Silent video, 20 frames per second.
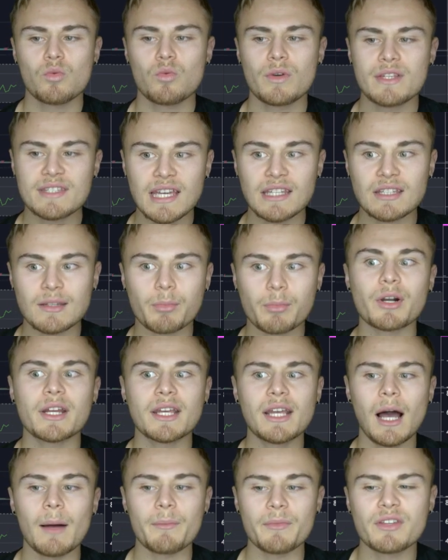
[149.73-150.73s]
we tend to
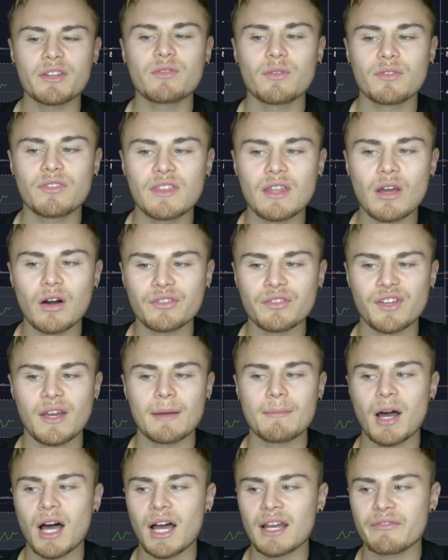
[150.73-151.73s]
break up. This was the
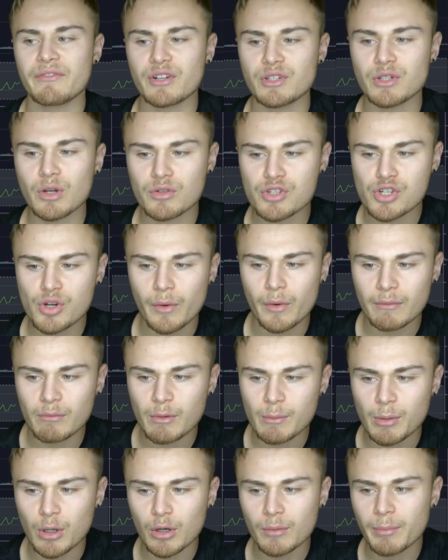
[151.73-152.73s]
all-time high for Dogecoin.
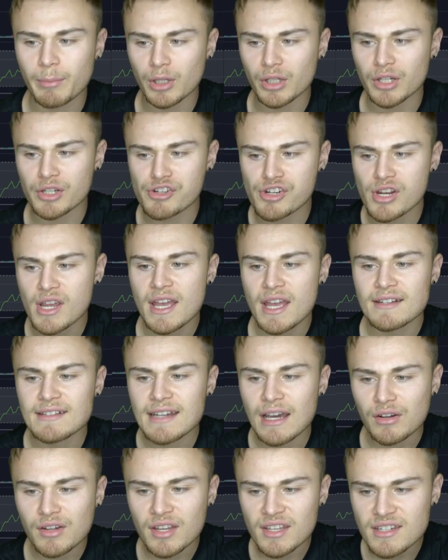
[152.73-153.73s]
We broke bullish.
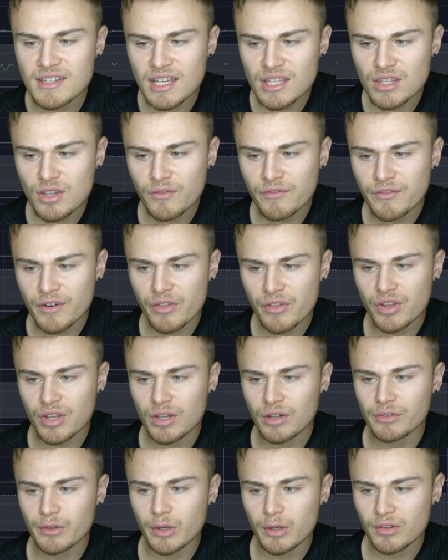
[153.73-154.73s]
Now continue further,
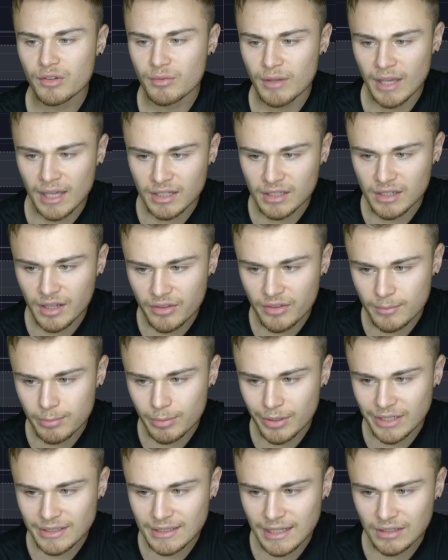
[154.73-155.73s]
you'll notice we had another
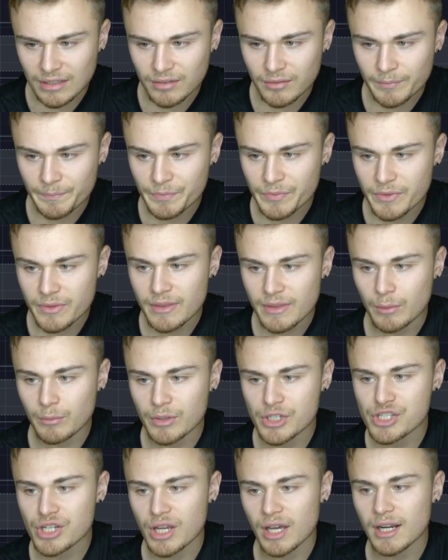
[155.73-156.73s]
breakdown. Then
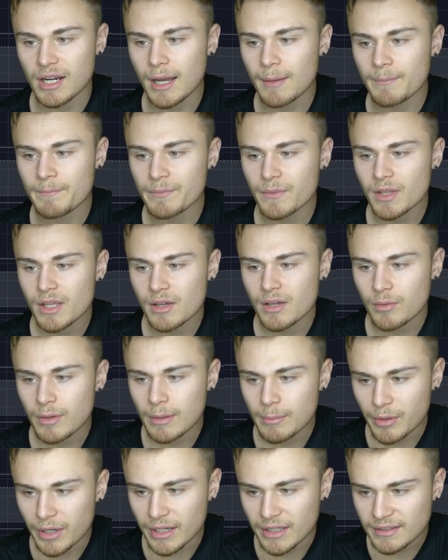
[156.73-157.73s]
we shot up, we
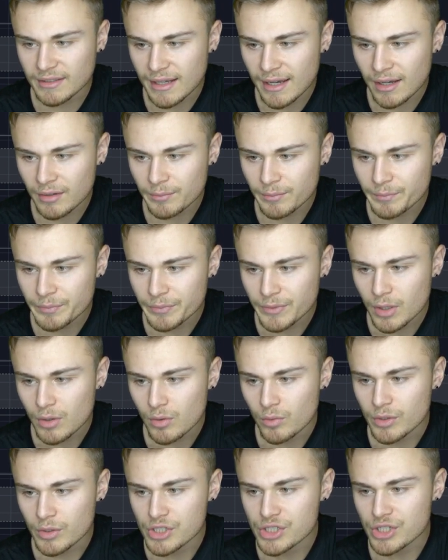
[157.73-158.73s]
break down,
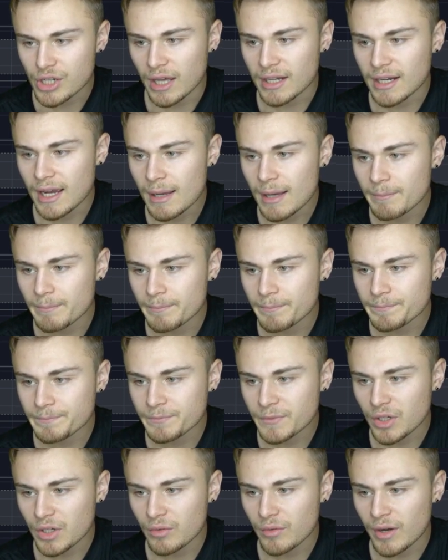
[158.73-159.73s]
we shot up.
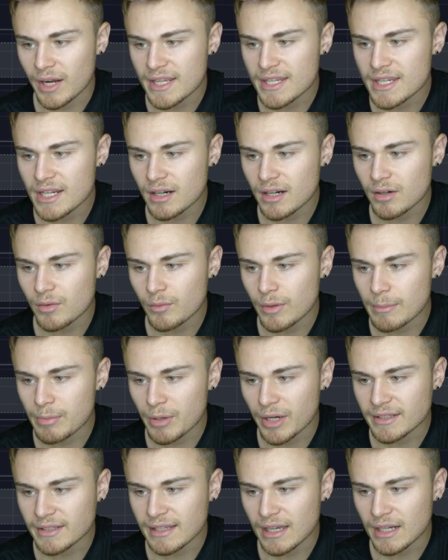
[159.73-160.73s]
Right here, we
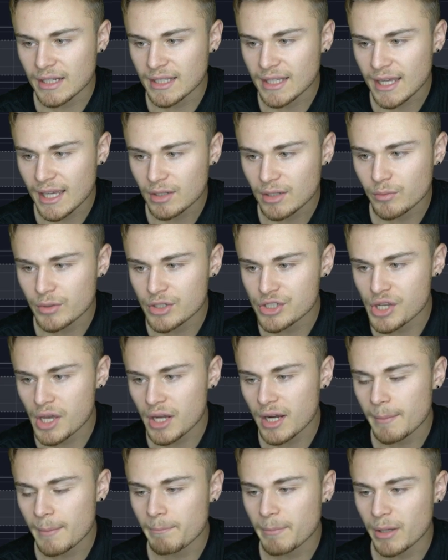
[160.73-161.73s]
break down again, we
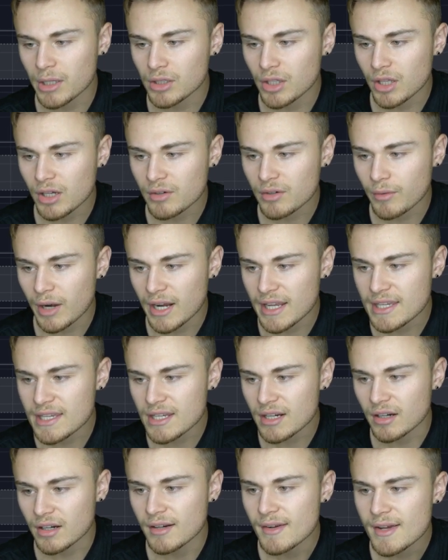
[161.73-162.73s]
shot up. But look right
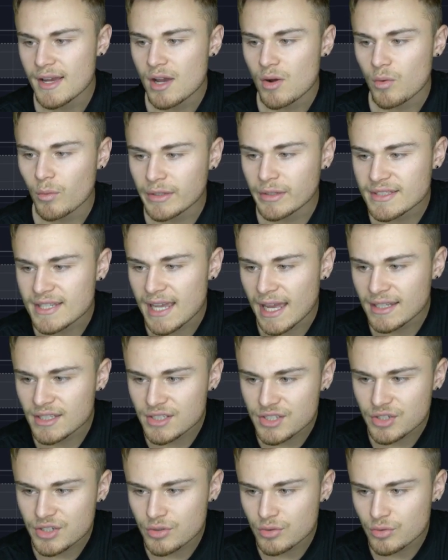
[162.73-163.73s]
here, we
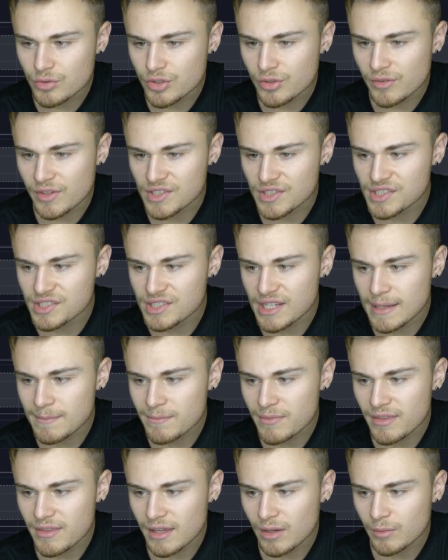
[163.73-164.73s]
tend to do the
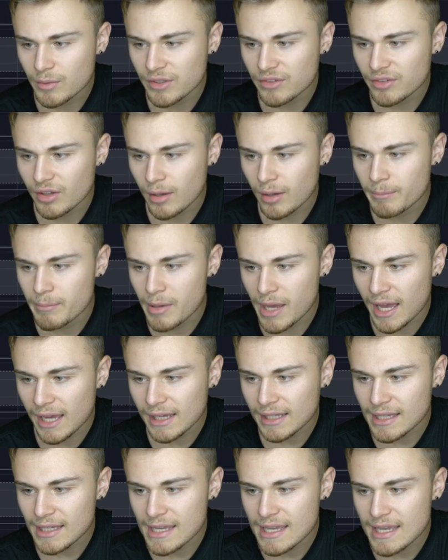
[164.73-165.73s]
same thing we saw
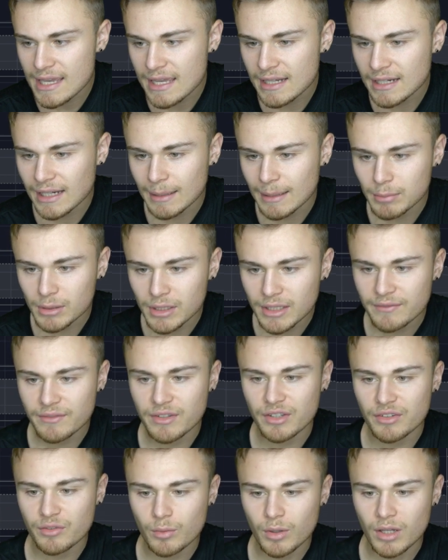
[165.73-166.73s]
back in, I believe
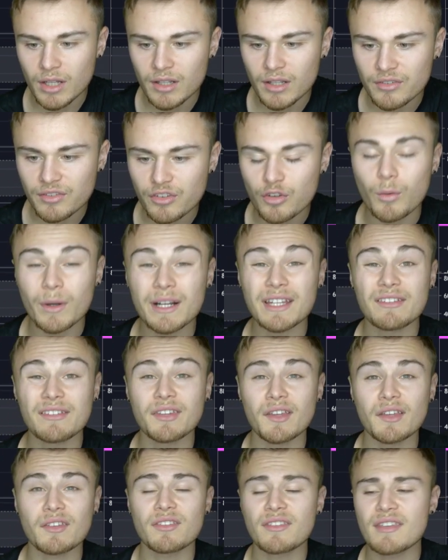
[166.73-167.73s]
this was
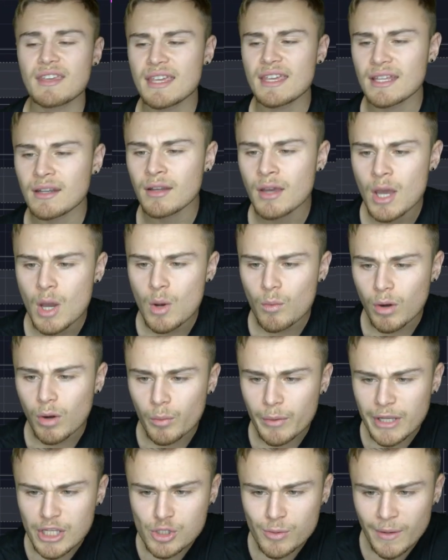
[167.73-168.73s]
2016, where
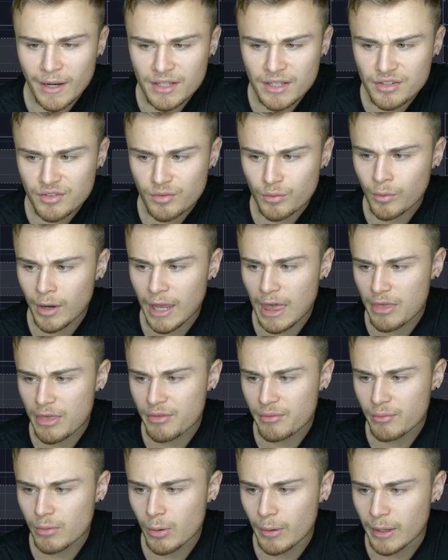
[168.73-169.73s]
we trend right
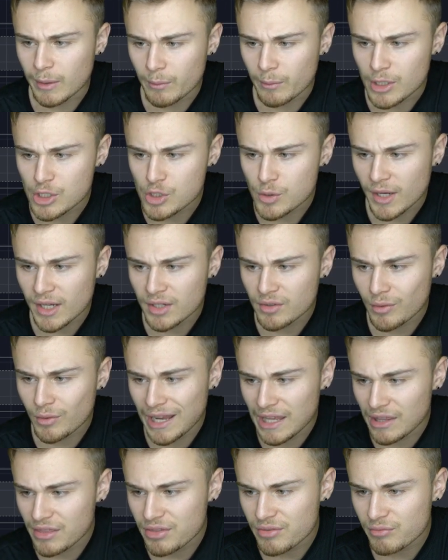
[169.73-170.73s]
through it. We trend
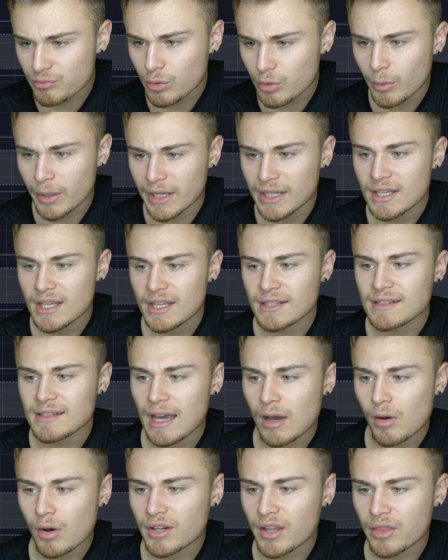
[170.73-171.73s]
right through it.
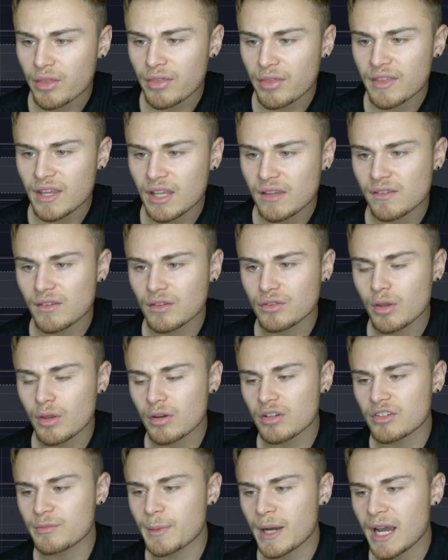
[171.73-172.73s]
Now, another thing is you'll
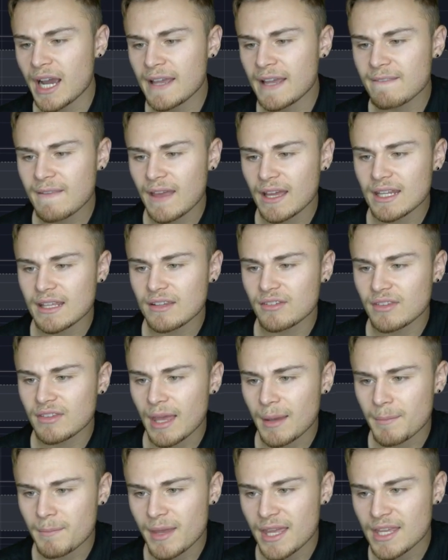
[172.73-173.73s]
notice behind that is
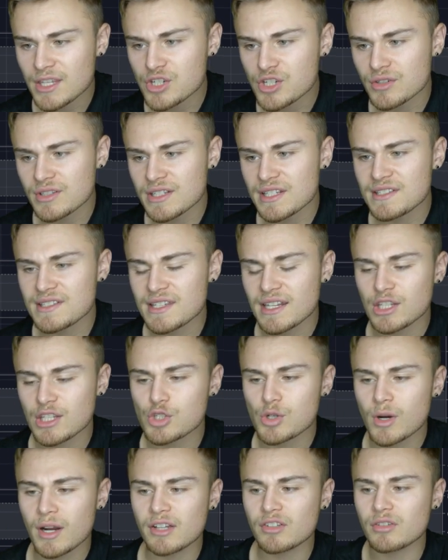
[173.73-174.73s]
that major descending
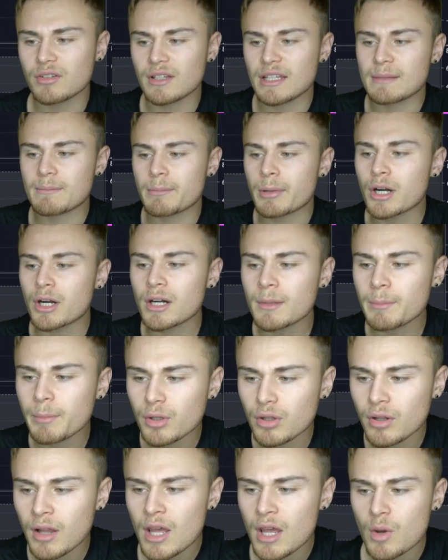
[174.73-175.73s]
triangle in
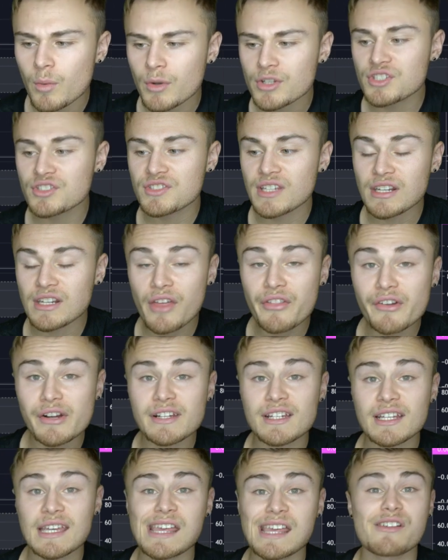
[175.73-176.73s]
purple, which is another
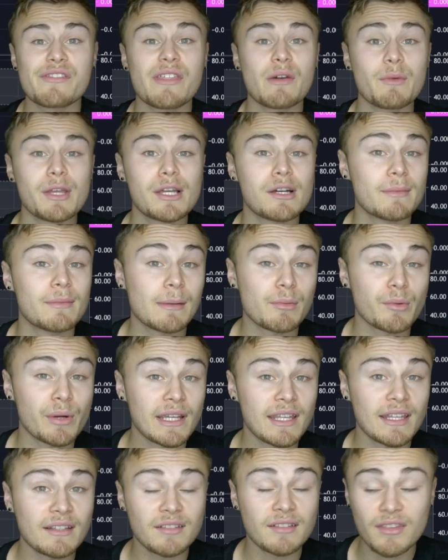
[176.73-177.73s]
indicator that we could be
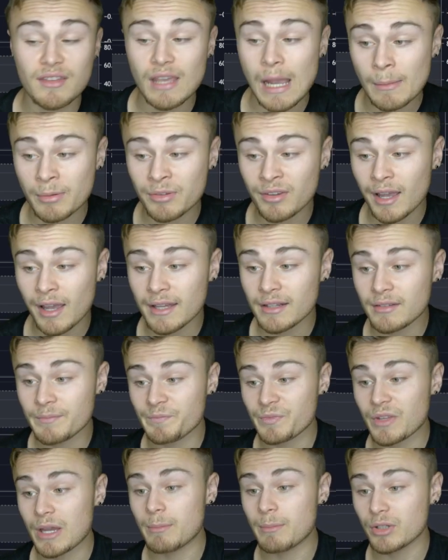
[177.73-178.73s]
breaking to the upside,
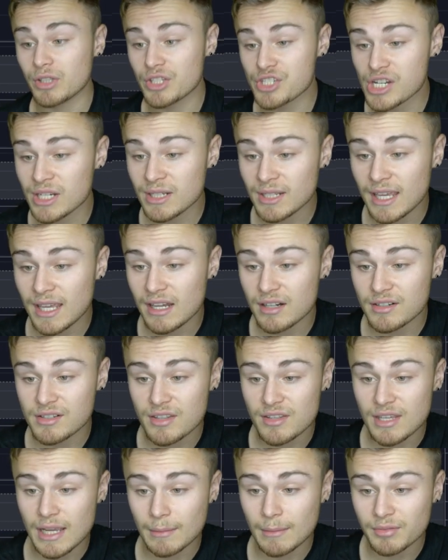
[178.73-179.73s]
a bullish indicator
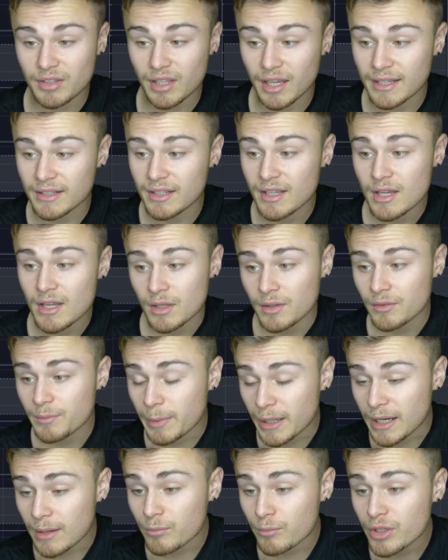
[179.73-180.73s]
to the upside.
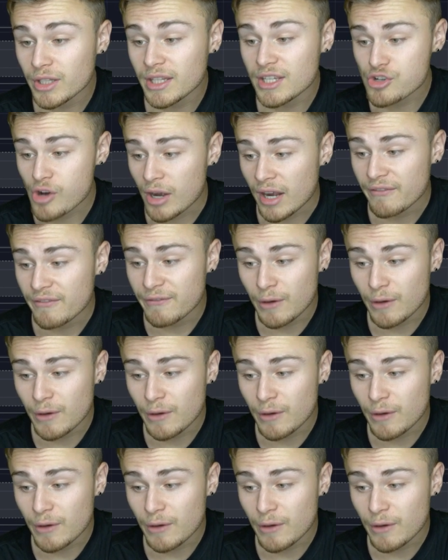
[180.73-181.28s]
But I'm really trying to